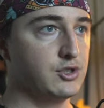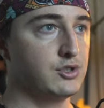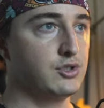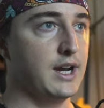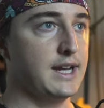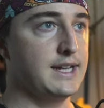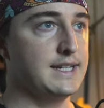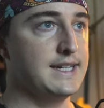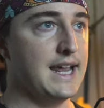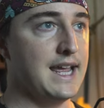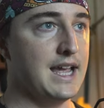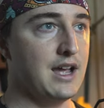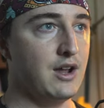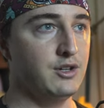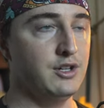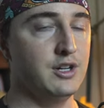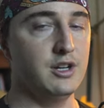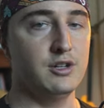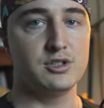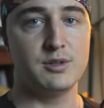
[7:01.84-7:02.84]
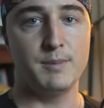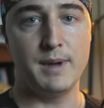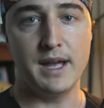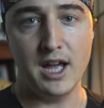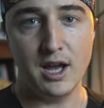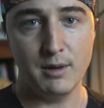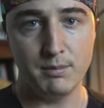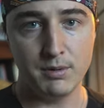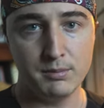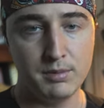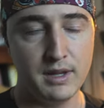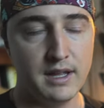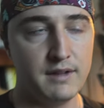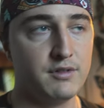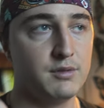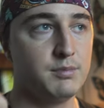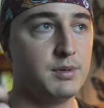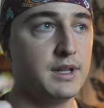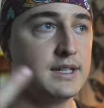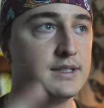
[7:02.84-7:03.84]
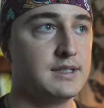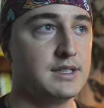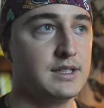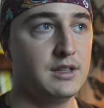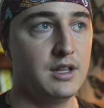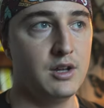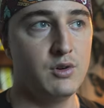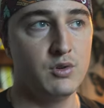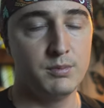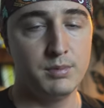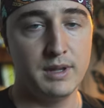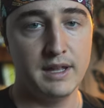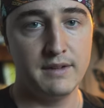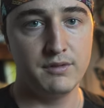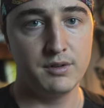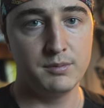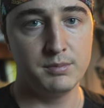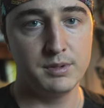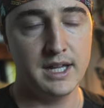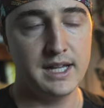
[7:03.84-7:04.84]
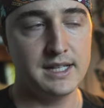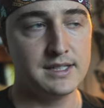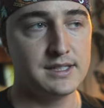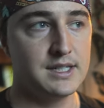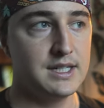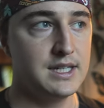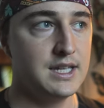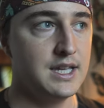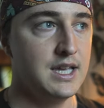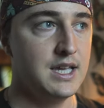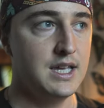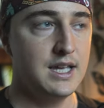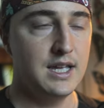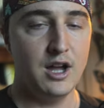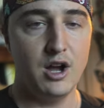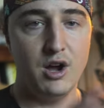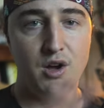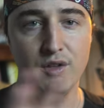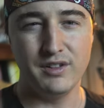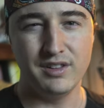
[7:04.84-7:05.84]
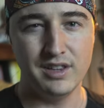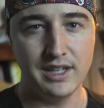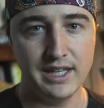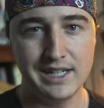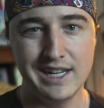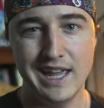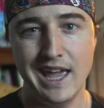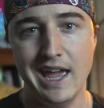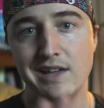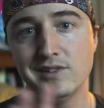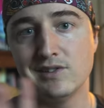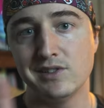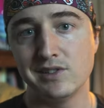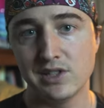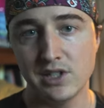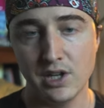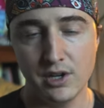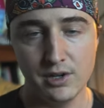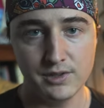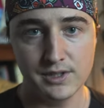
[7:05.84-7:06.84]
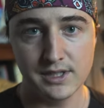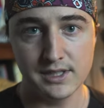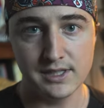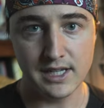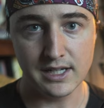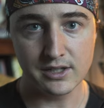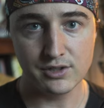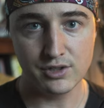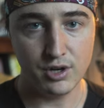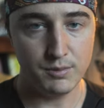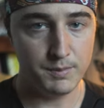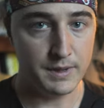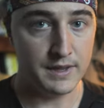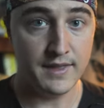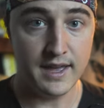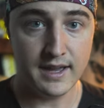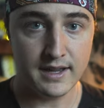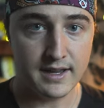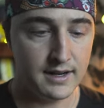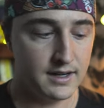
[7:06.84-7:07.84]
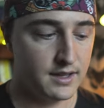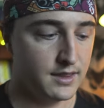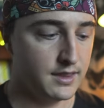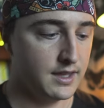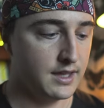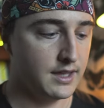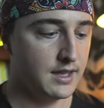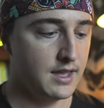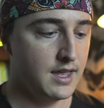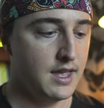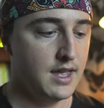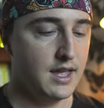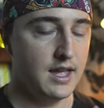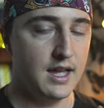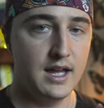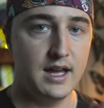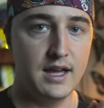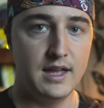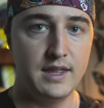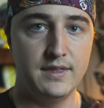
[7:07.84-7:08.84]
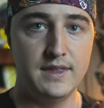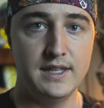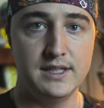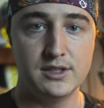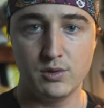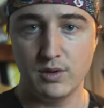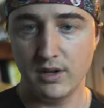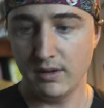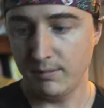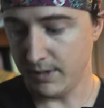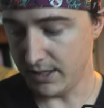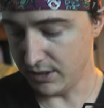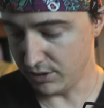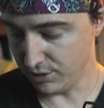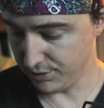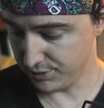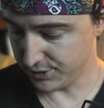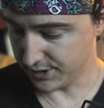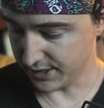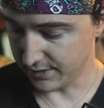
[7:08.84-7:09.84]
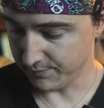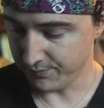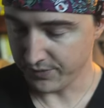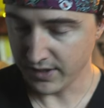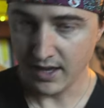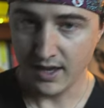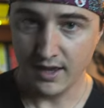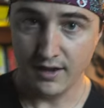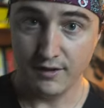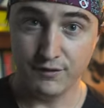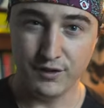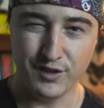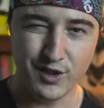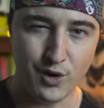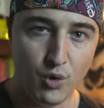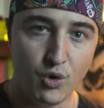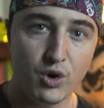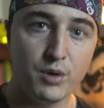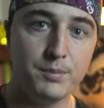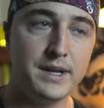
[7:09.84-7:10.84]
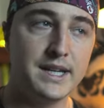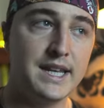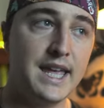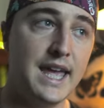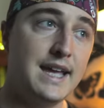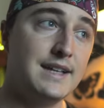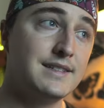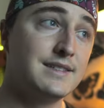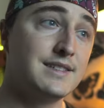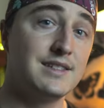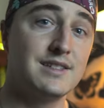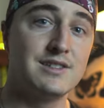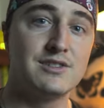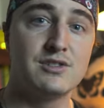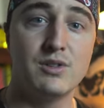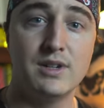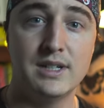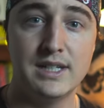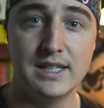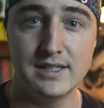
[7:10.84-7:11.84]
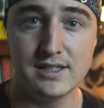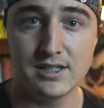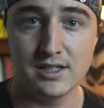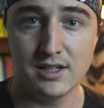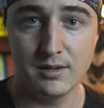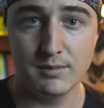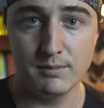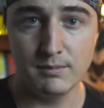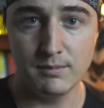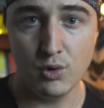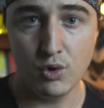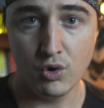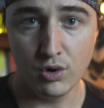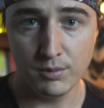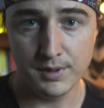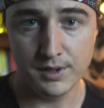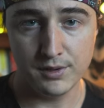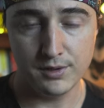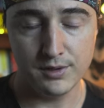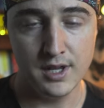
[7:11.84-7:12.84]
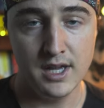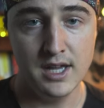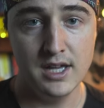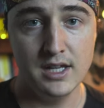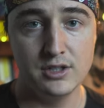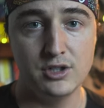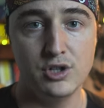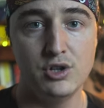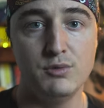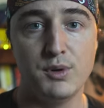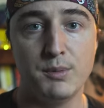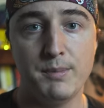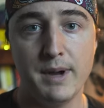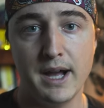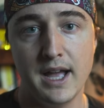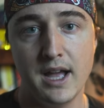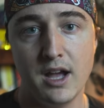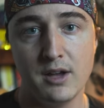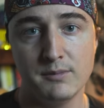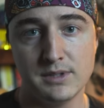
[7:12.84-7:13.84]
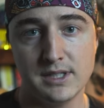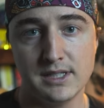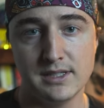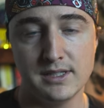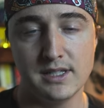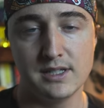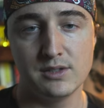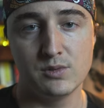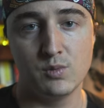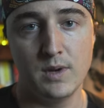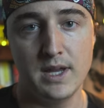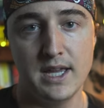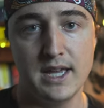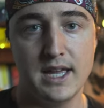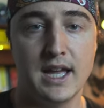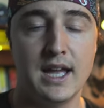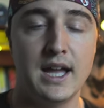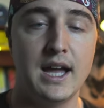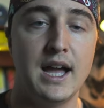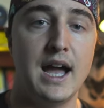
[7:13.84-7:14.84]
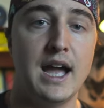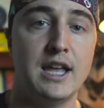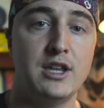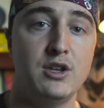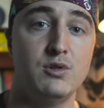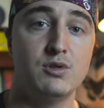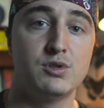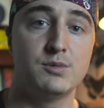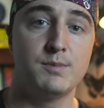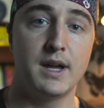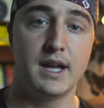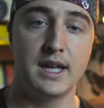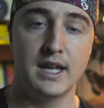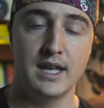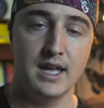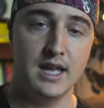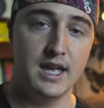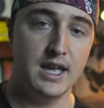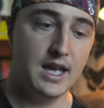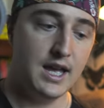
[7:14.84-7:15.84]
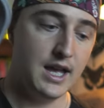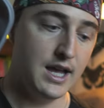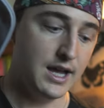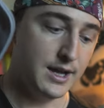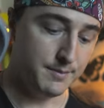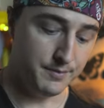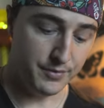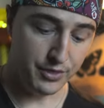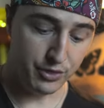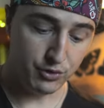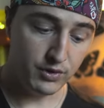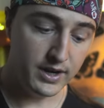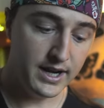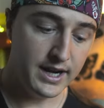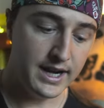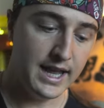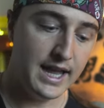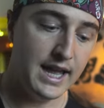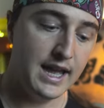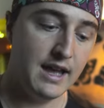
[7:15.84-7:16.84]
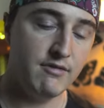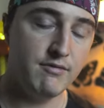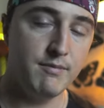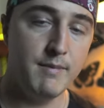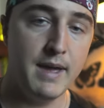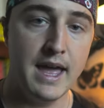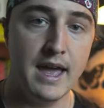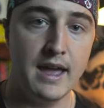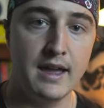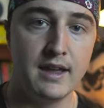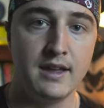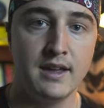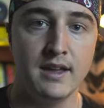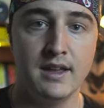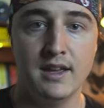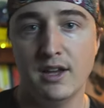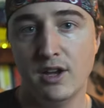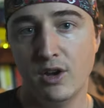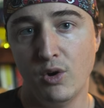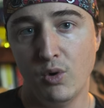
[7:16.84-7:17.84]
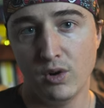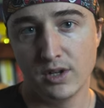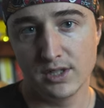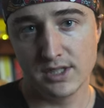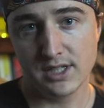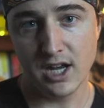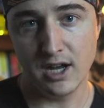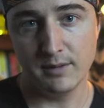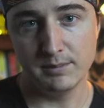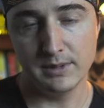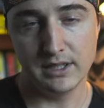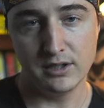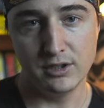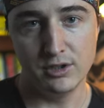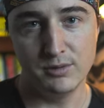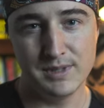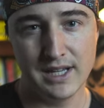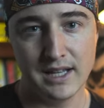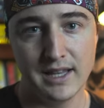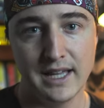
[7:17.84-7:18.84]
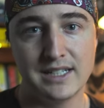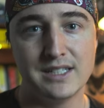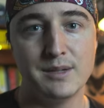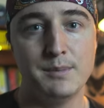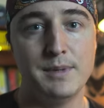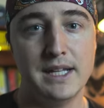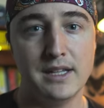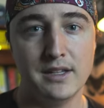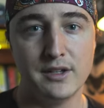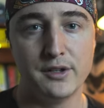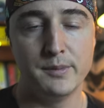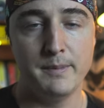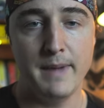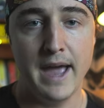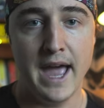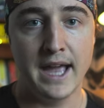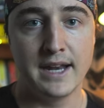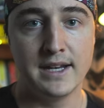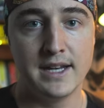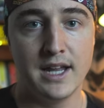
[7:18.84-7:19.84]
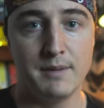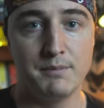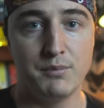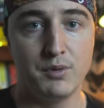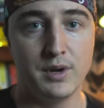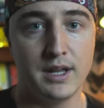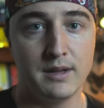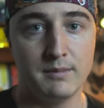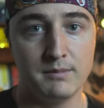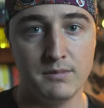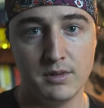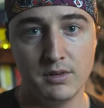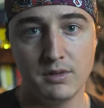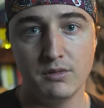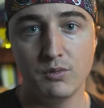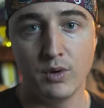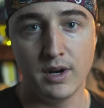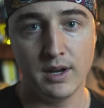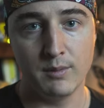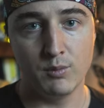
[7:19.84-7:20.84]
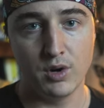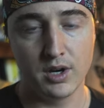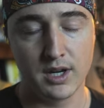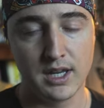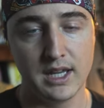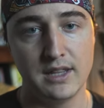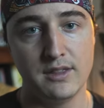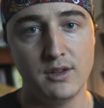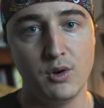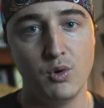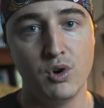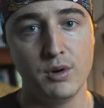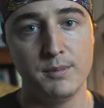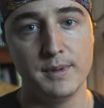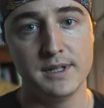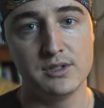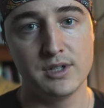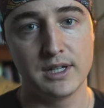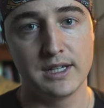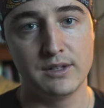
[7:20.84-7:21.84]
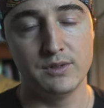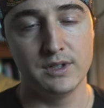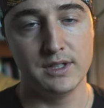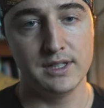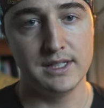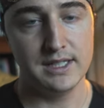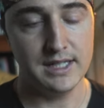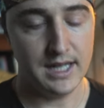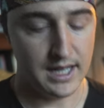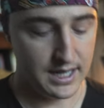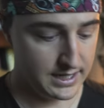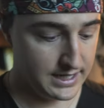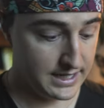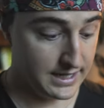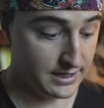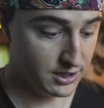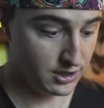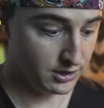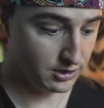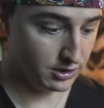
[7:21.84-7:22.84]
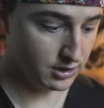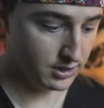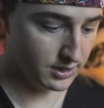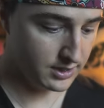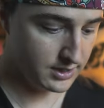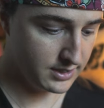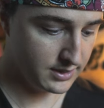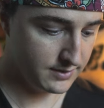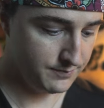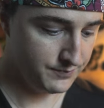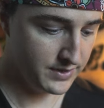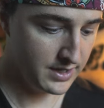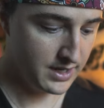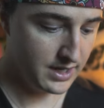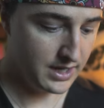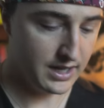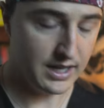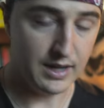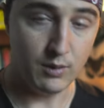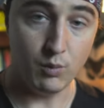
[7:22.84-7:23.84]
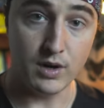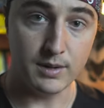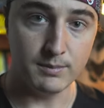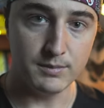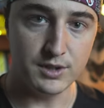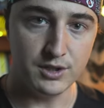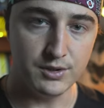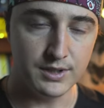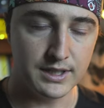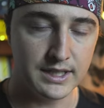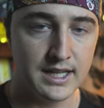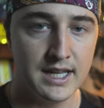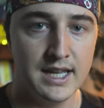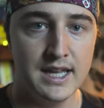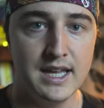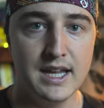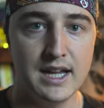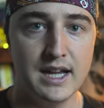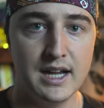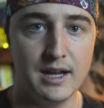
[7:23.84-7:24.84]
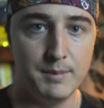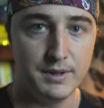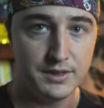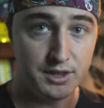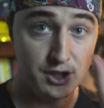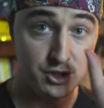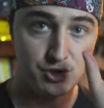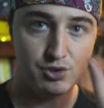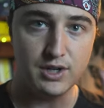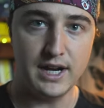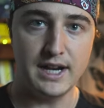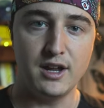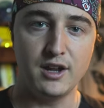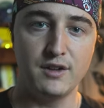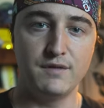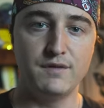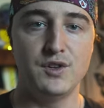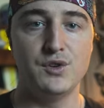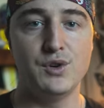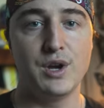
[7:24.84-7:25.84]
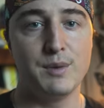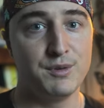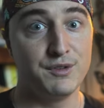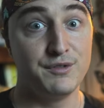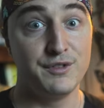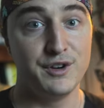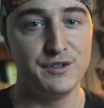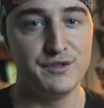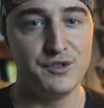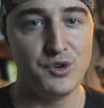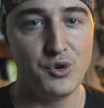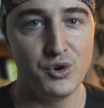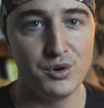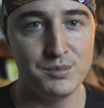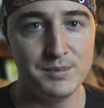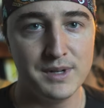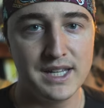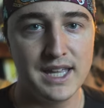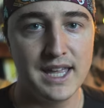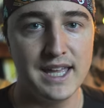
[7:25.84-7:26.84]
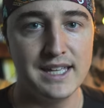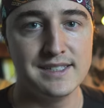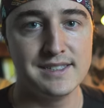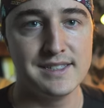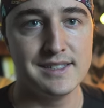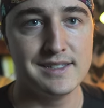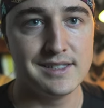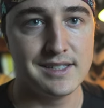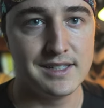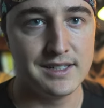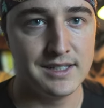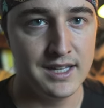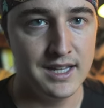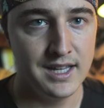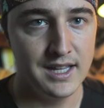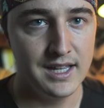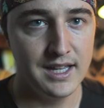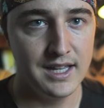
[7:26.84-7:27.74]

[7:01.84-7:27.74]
straight down, you know, so my upper blepharoplasty, lower blepharoplasty, all the lid cases, ptosis, ectropion, that kind of thing, these are what I've been using. For the orbit cases, so I did some orbital tumor biopsies this week, I use my 3.5 mag orascoptic loops. I like to be a little magged up when I'm working in the orbit, so I can really get a good look at what I'm doing. But the straight on view I prefer for orbit cases, and